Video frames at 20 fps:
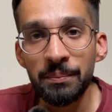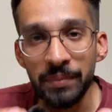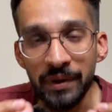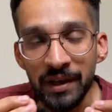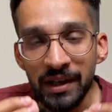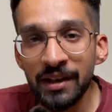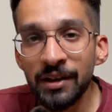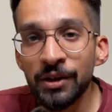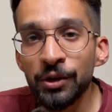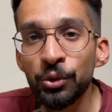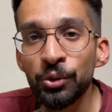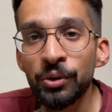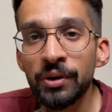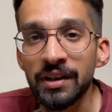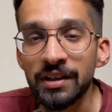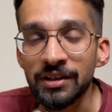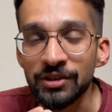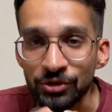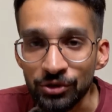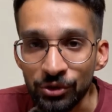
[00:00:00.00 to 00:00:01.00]
parenthood
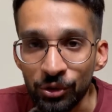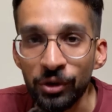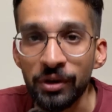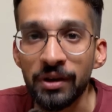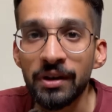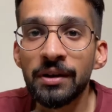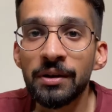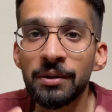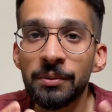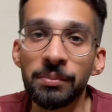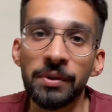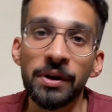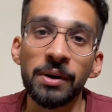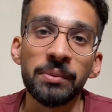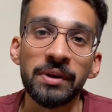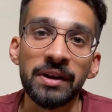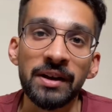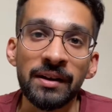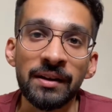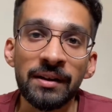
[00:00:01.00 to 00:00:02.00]
is not
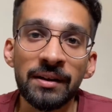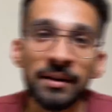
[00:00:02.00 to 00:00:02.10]
permanent.